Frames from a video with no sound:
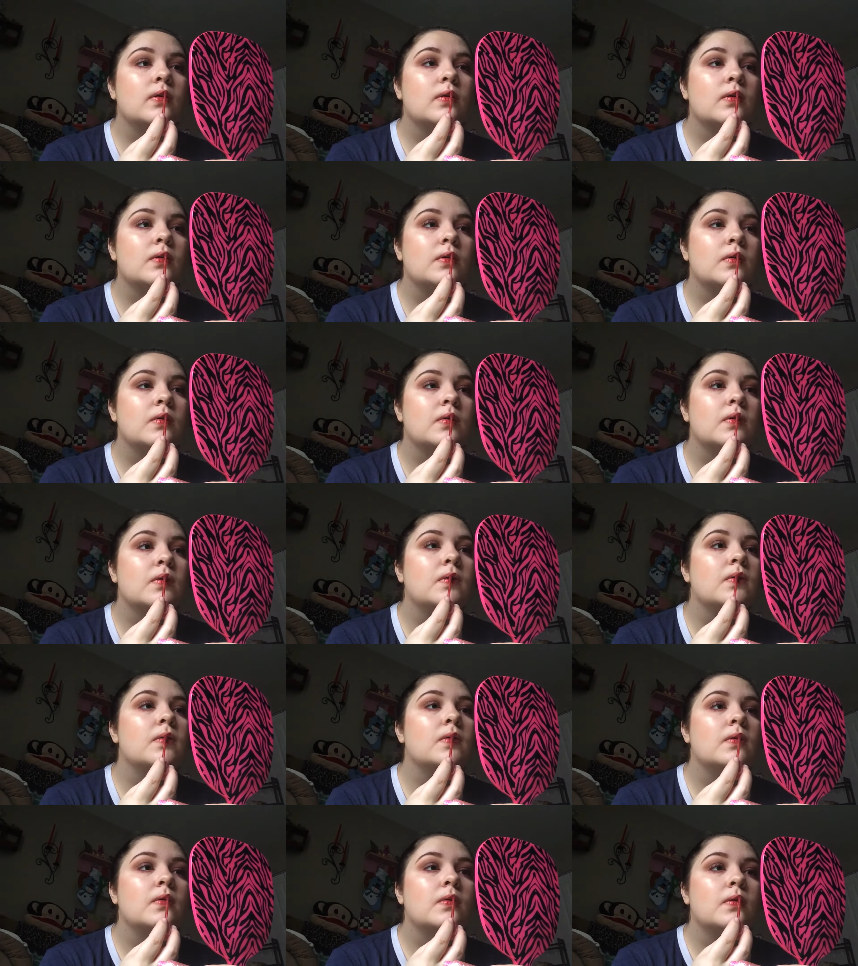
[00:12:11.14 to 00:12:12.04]

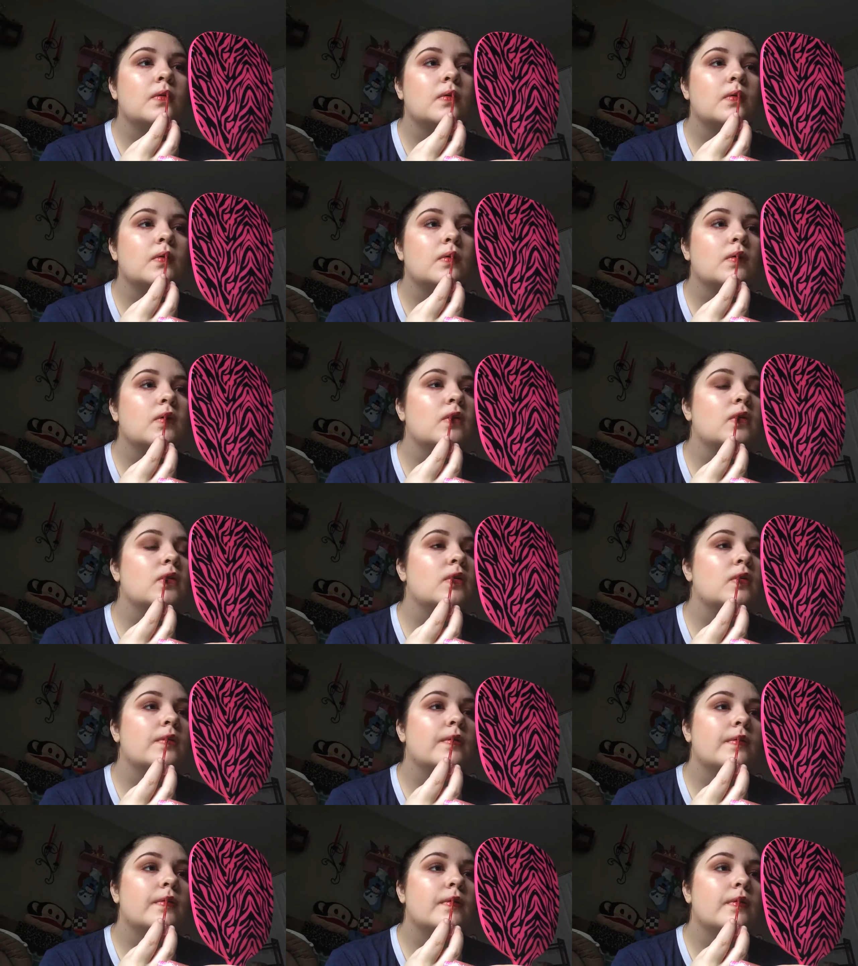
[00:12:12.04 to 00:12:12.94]

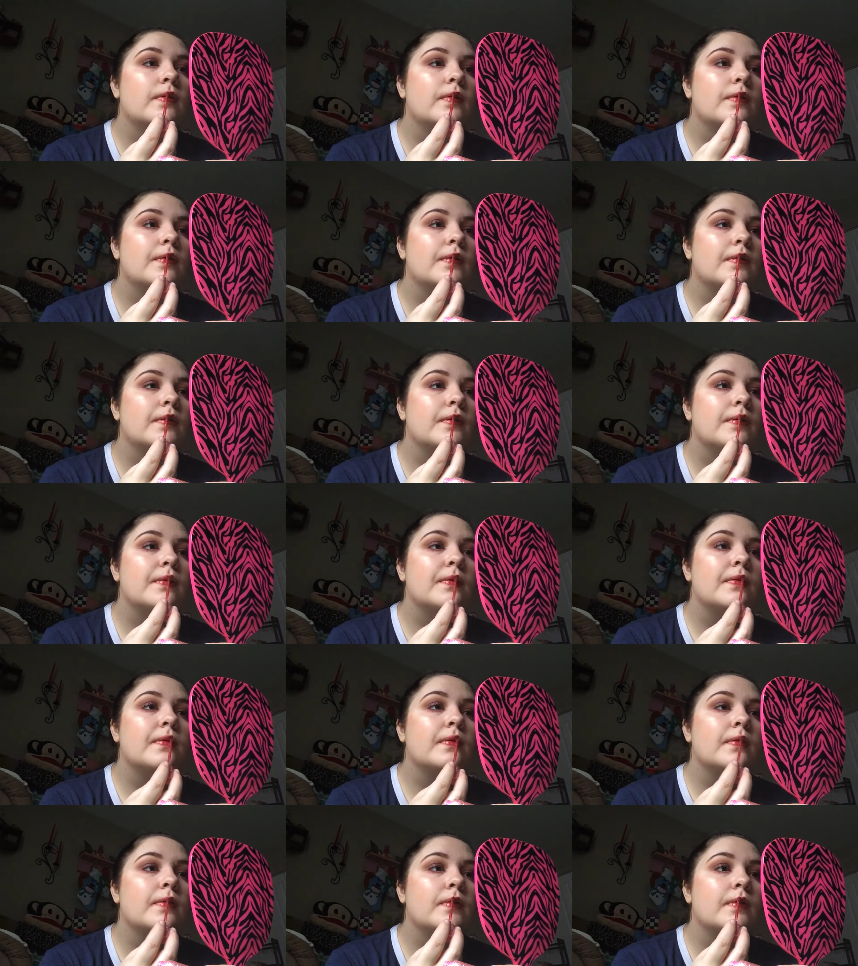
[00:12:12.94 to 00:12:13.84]

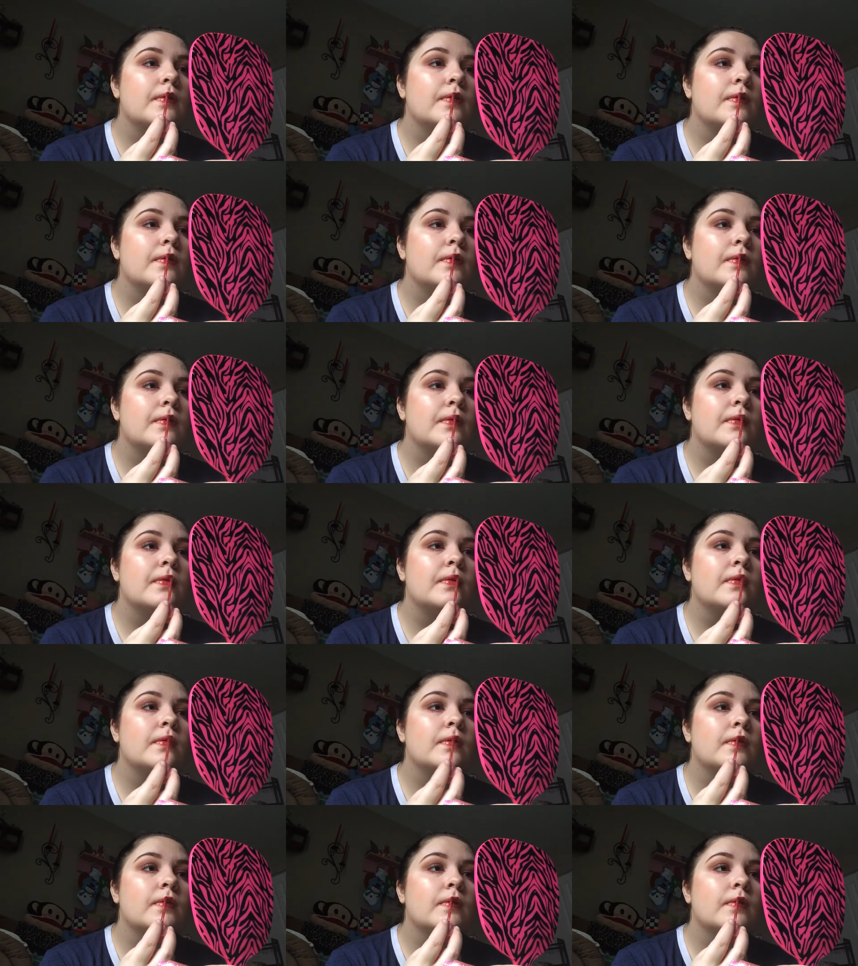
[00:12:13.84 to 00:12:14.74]

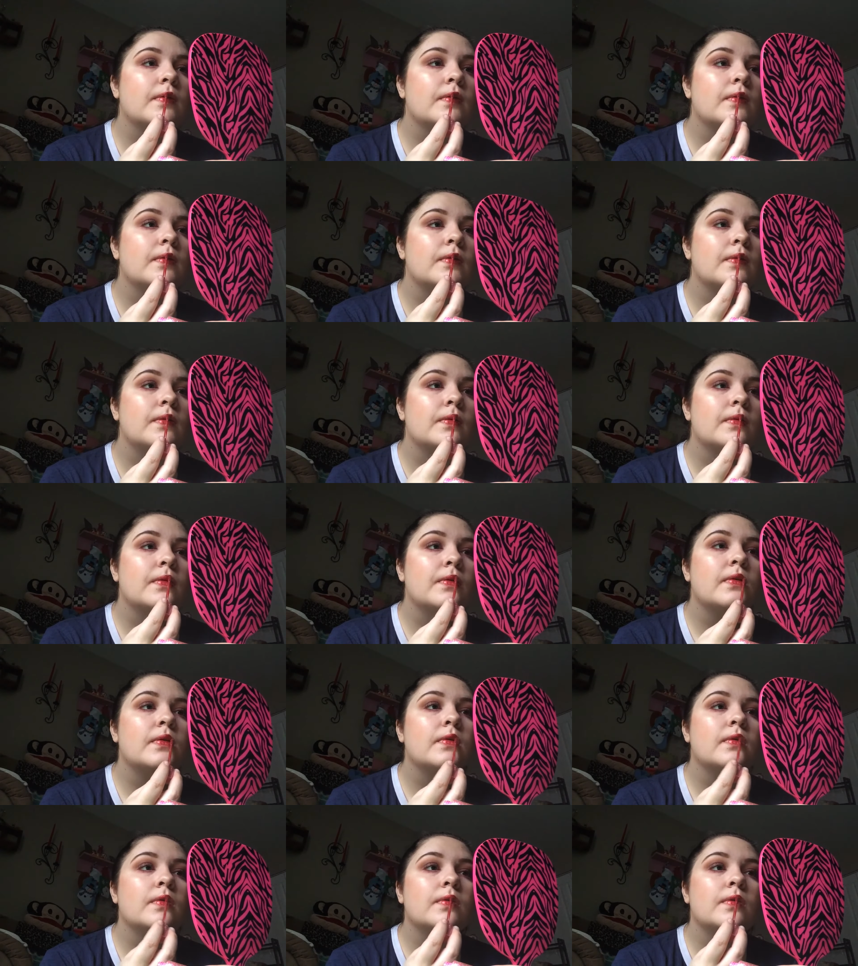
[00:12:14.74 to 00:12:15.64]

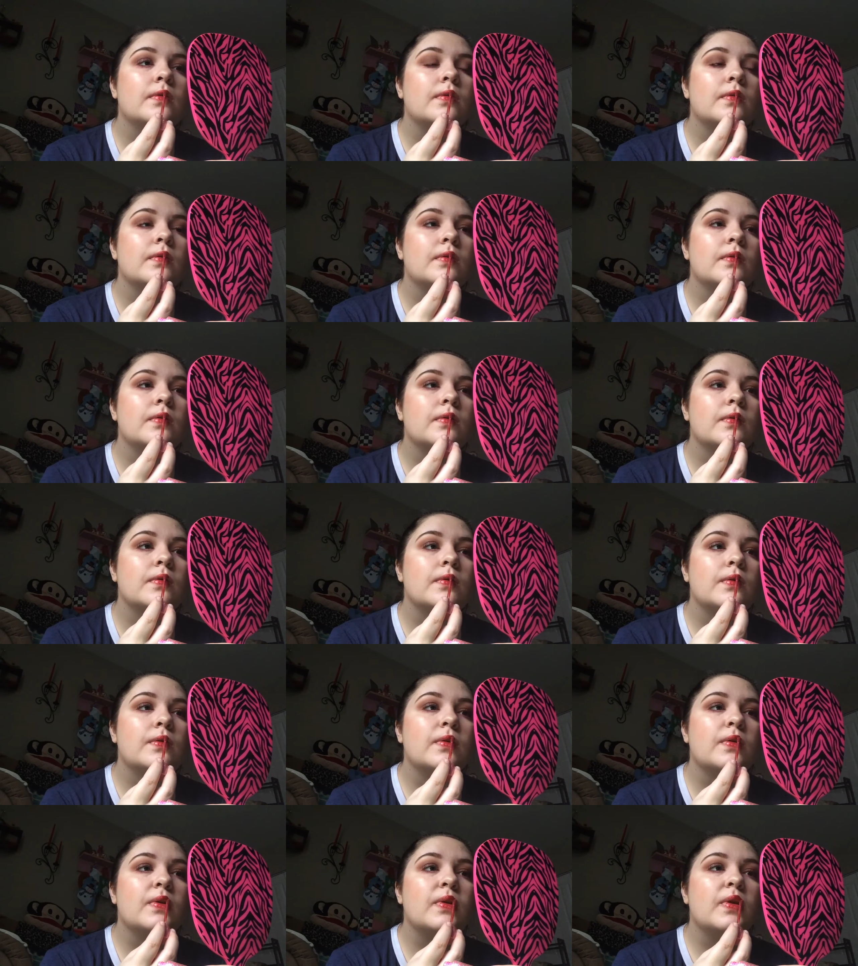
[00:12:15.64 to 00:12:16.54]

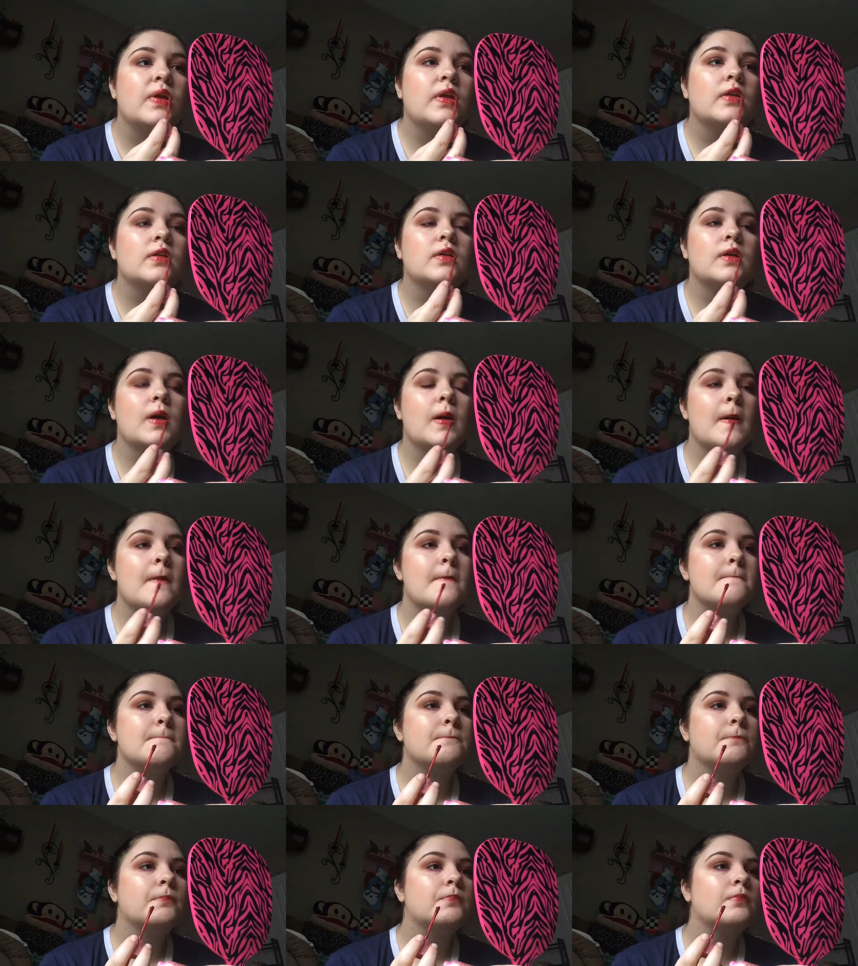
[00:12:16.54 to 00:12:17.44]

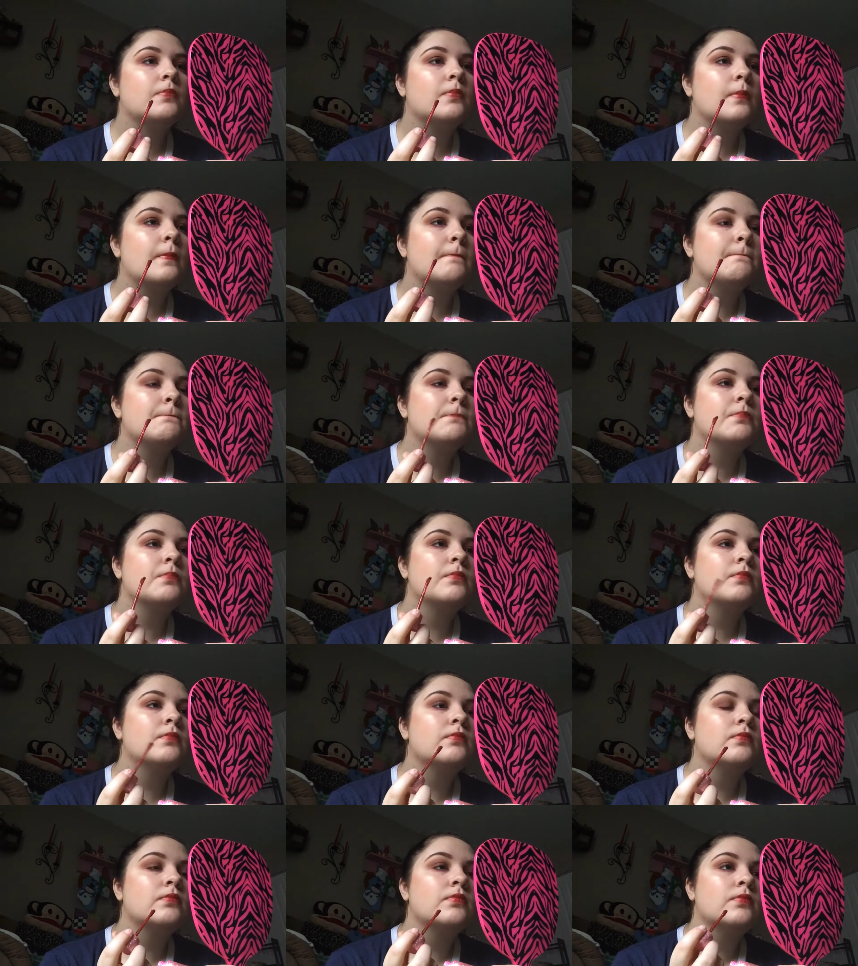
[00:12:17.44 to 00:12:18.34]

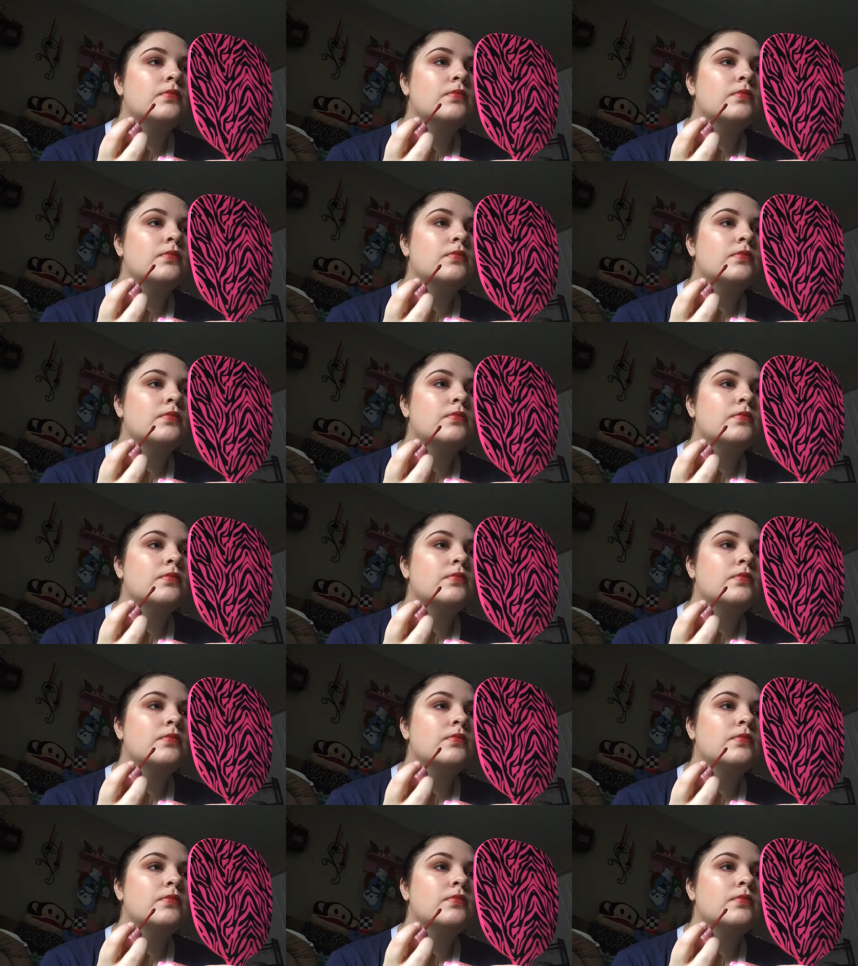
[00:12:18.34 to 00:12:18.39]
(silence)